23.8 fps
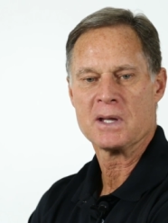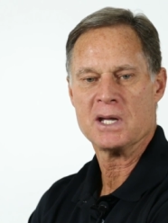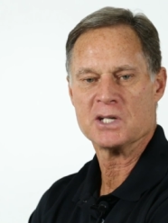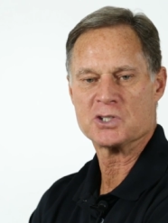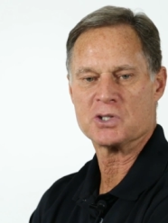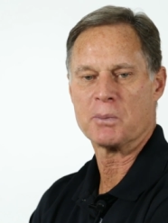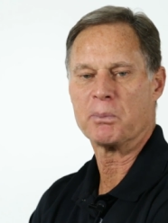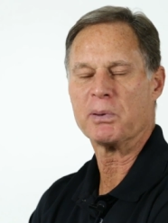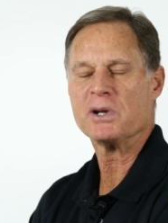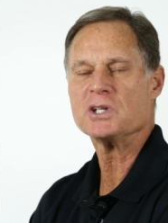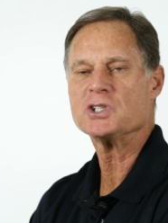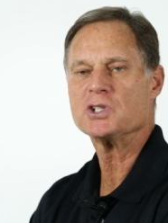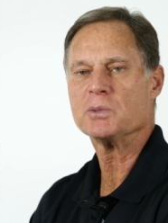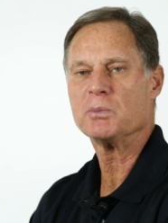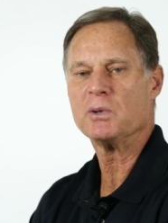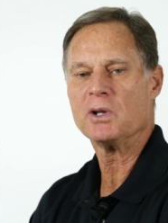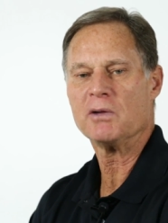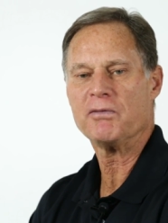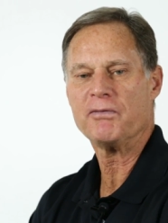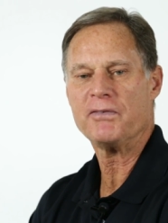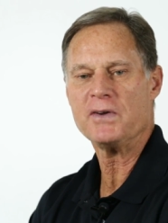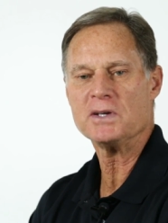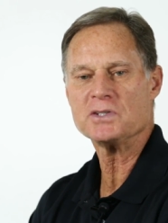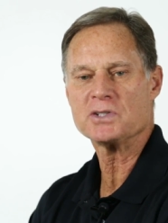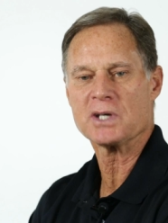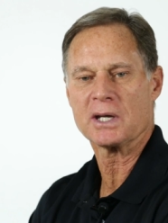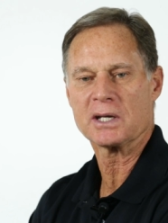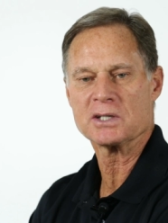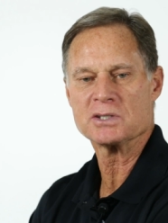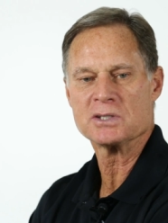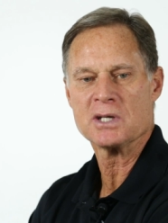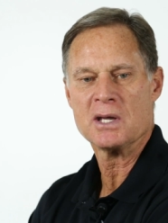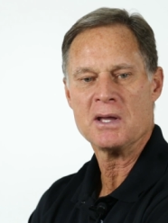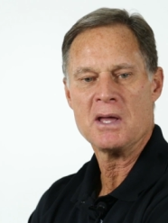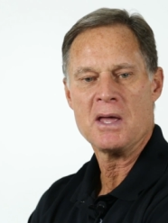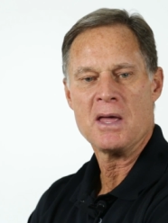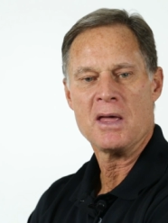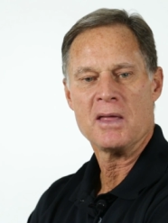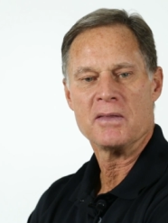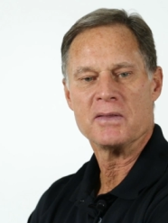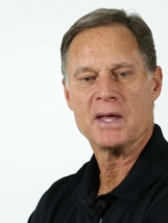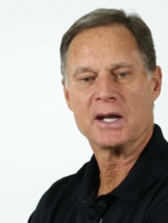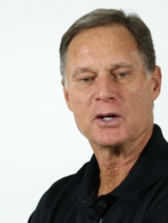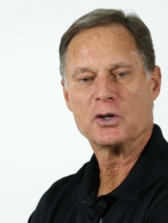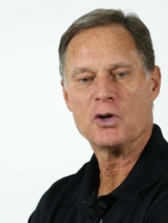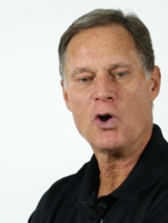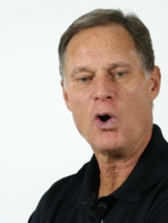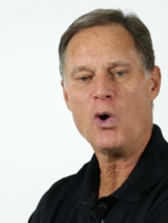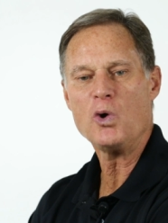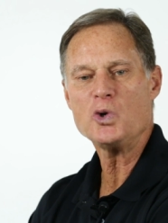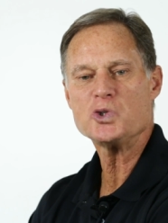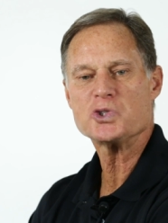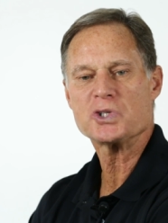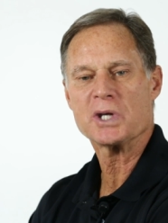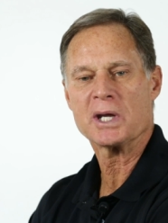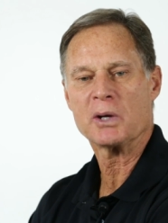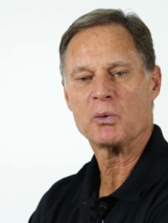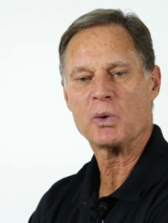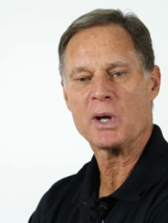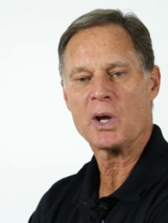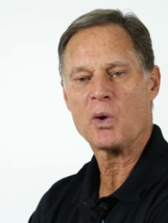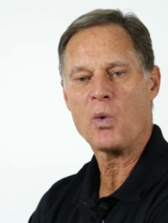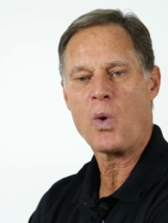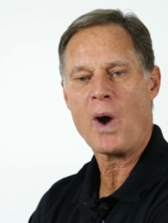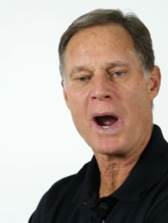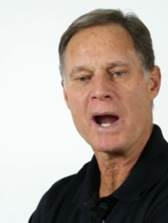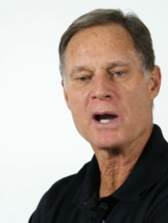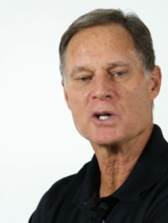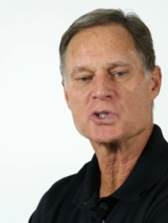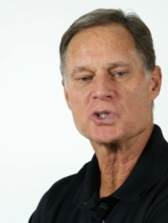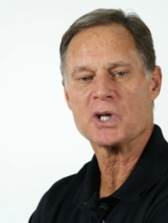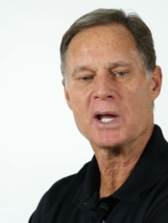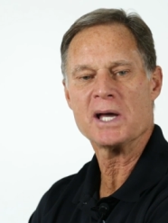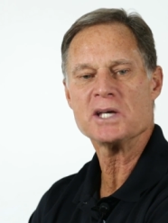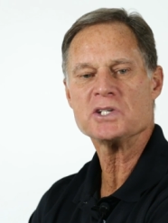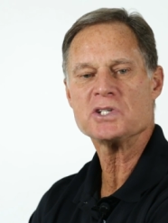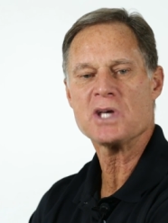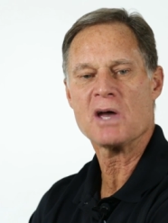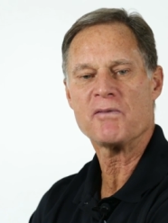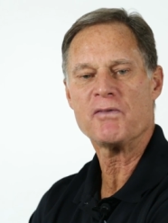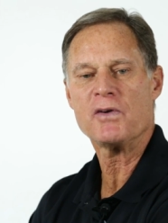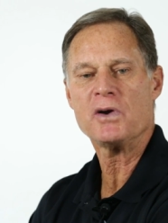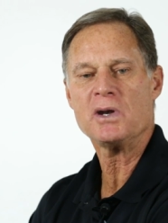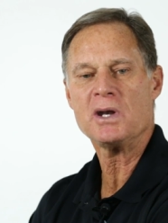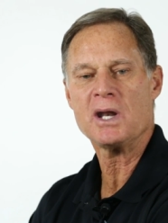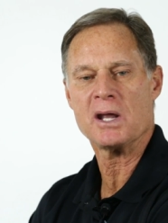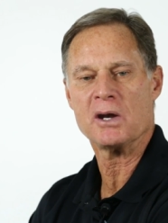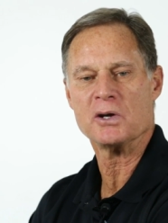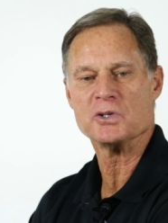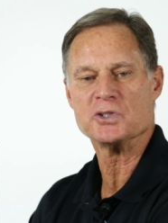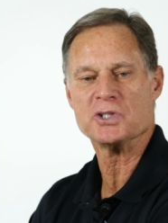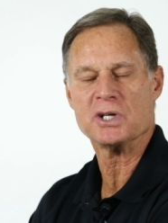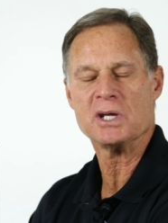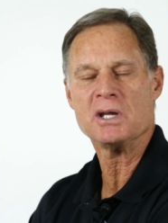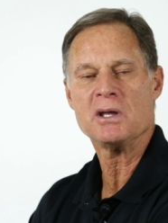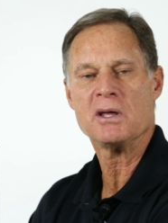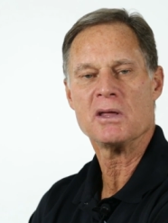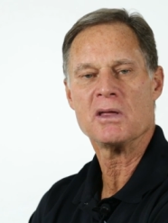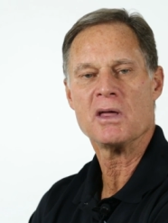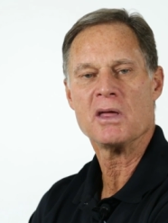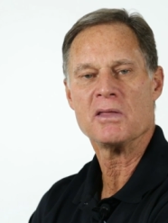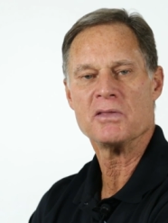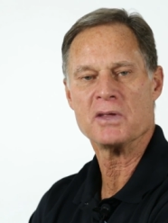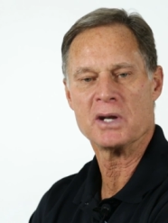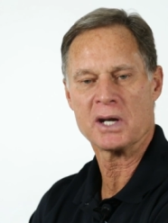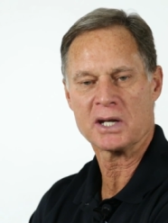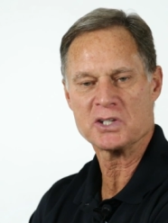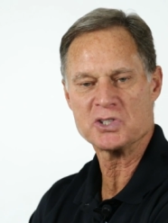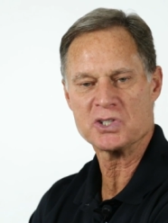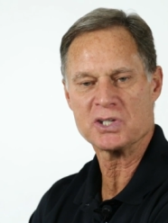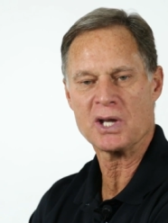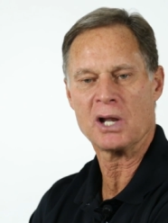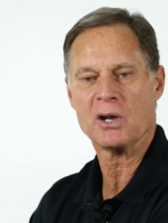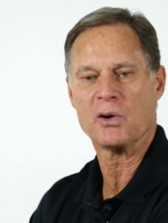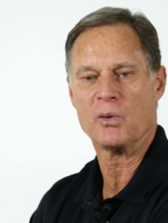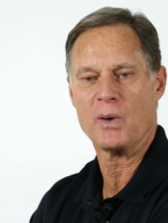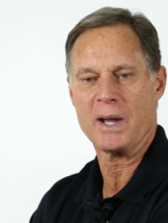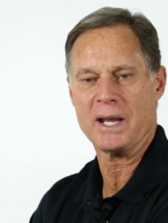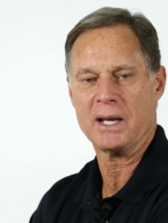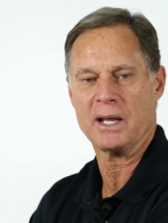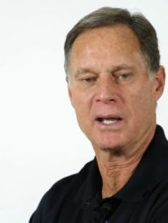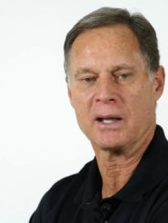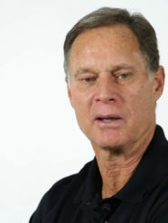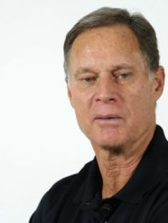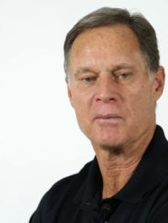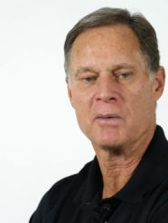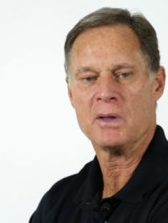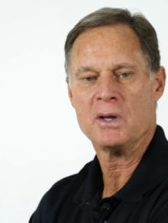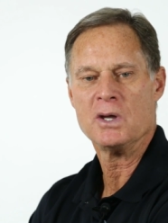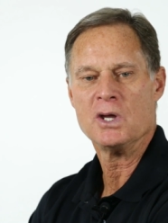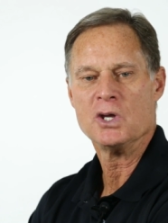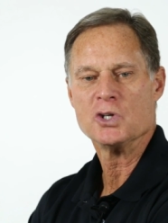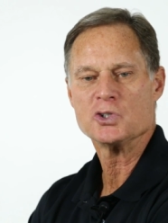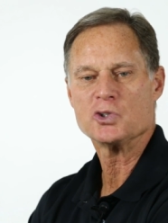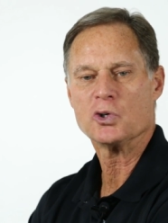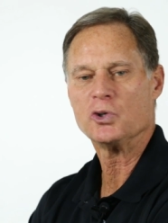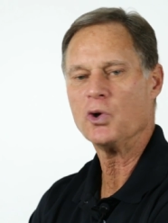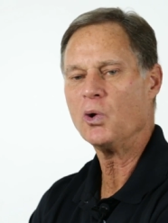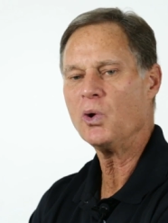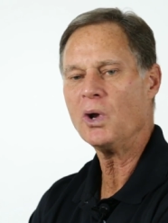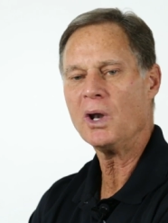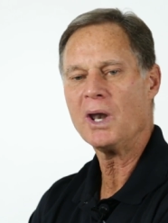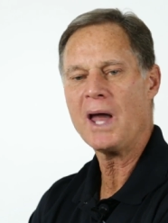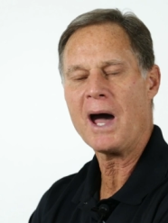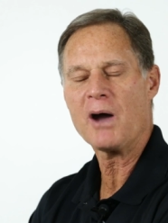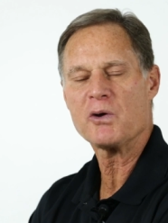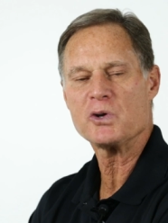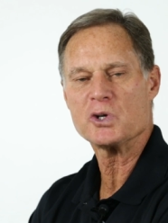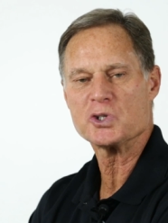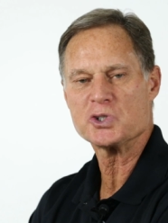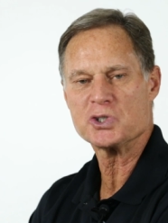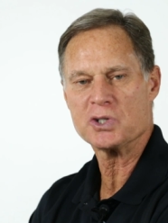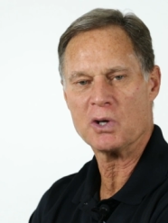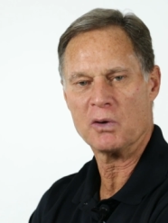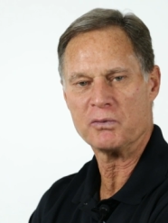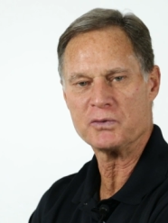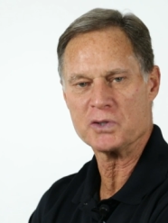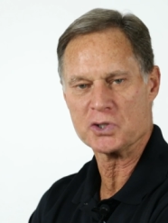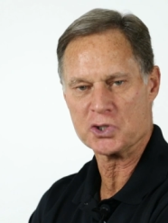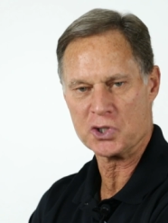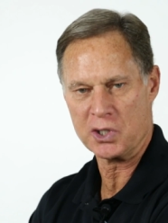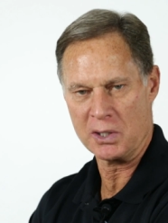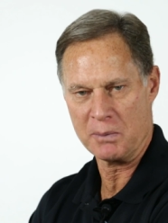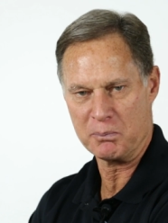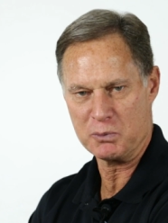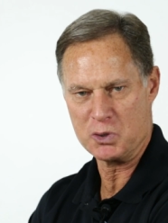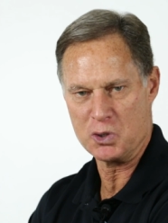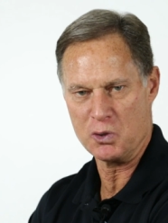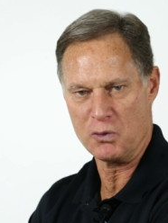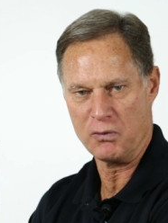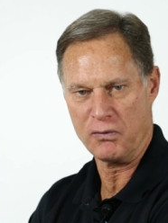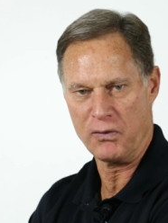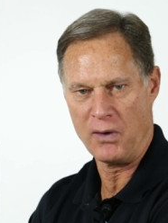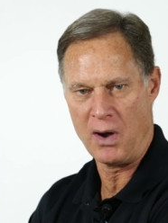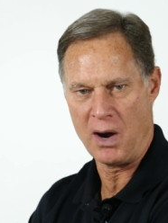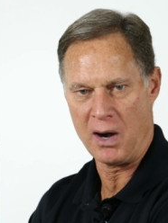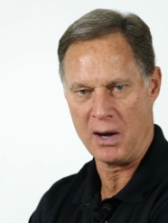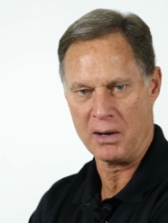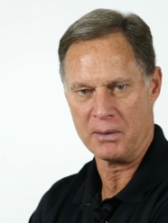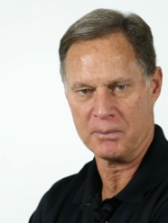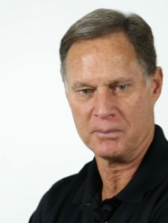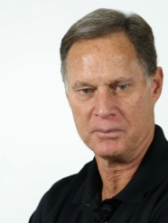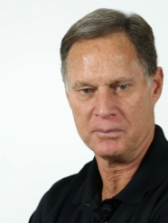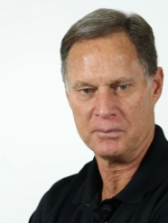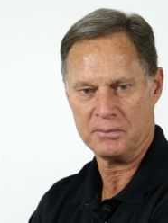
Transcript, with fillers: It's a principle of physics that coasting requires less effort and energy than accelerating. So don't allow yourself to slip too far.